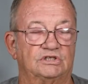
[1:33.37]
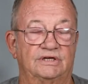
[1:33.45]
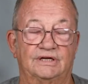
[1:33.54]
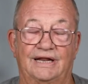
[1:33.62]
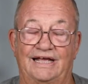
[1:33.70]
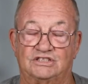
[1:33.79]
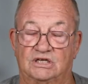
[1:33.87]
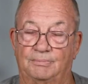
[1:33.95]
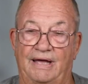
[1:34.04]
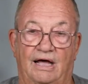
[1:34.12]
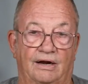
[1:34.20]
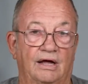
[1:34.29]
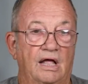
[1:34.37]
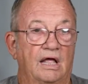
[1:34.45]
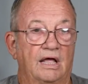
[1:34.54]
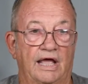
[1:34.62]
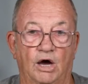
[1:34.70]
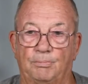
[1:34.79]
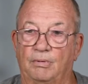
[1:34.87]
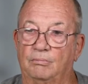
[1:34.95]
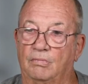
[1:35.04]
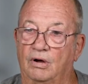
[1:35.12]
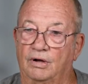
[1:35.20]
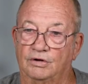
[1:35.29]
They didn't ask him how to help
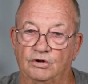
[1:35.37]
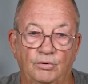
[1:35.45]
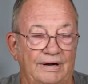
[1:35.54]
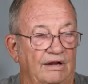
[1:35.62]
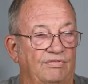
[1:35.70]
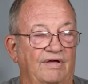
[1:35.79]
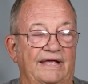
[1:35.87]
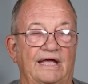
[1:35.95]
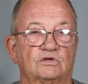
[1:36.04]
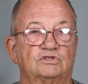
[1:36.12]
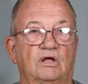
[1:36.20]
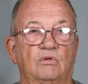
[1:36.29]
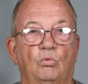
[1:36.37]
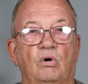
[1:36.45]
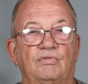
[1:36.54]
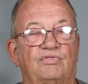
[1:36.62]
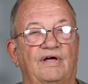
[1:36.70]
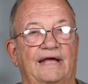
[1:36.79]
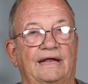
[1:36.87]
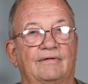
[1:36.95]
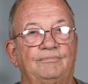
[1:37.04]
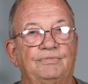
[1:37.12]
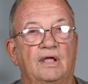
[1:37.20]
them uh, do anything else other than one thing.